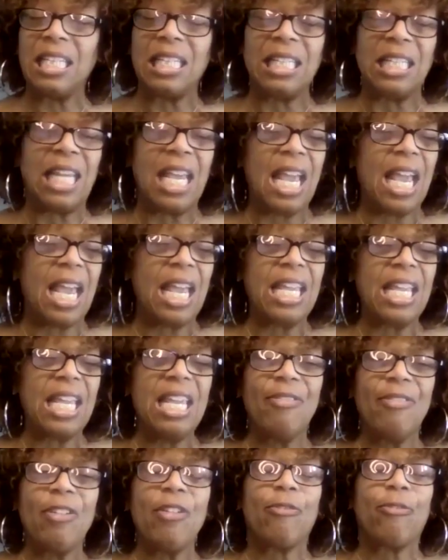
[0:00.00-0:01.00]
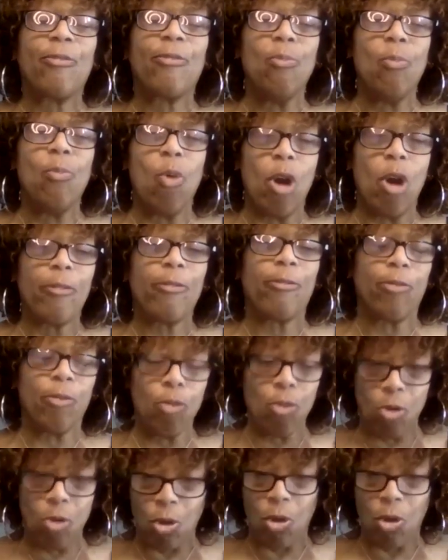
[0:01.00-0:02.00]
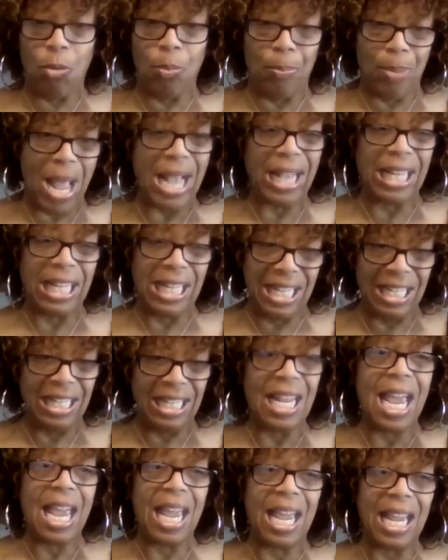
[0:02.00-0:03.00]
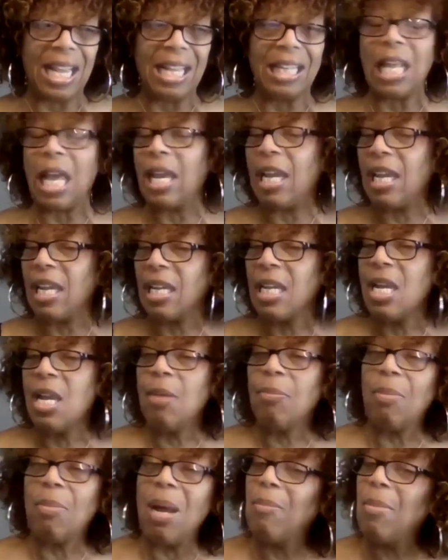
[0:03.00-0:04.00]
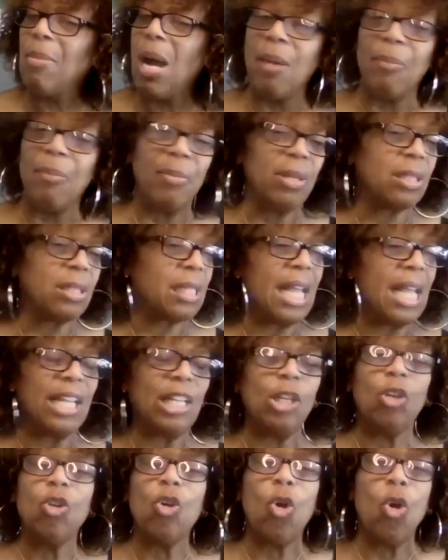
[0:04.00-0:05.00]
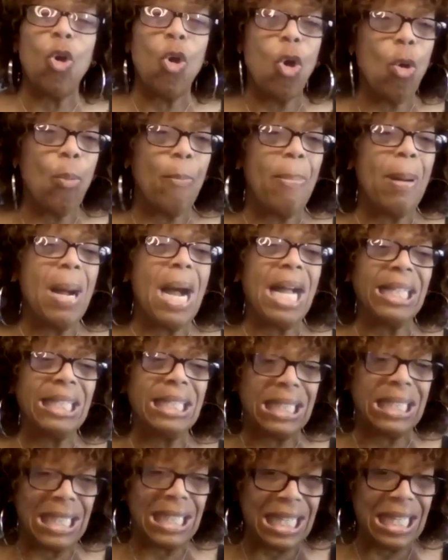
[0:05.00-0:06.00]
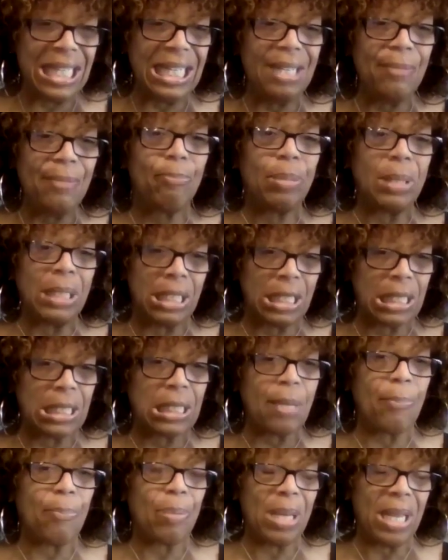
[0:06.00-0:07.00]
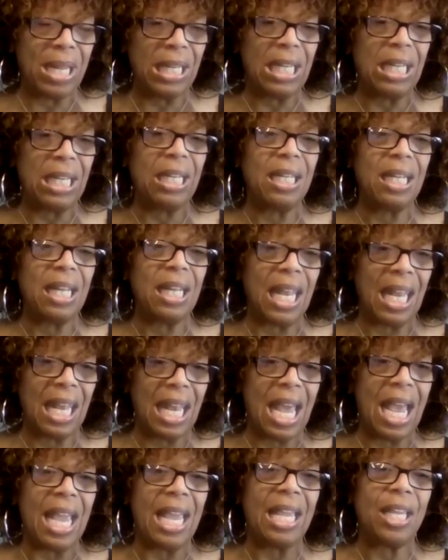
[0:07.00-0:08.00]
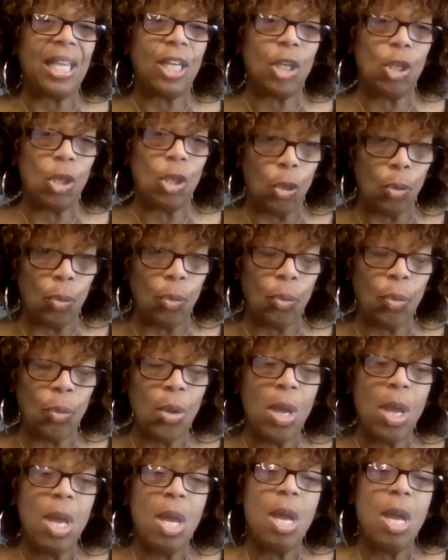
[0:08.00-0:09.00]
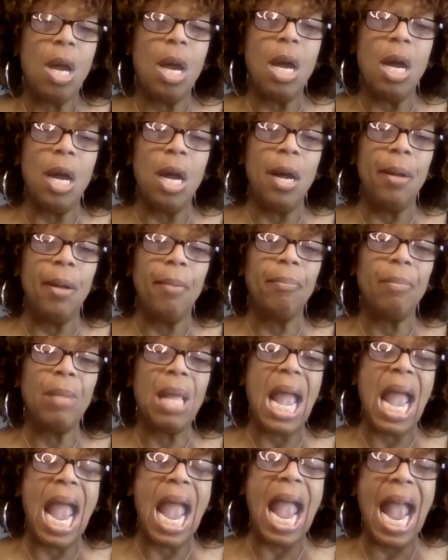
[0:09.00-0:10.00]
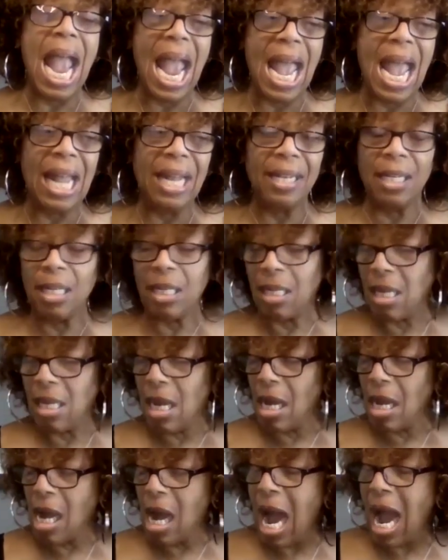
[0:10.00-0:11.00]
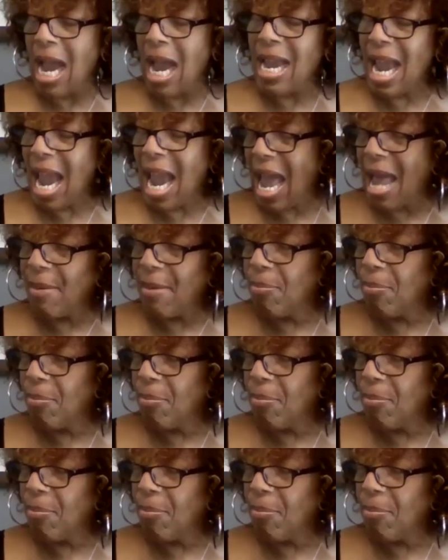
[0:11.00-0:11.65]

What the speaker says: yeah, even more frugal back in the day. Like my mom was like, nobody pinches a penny like you. And I had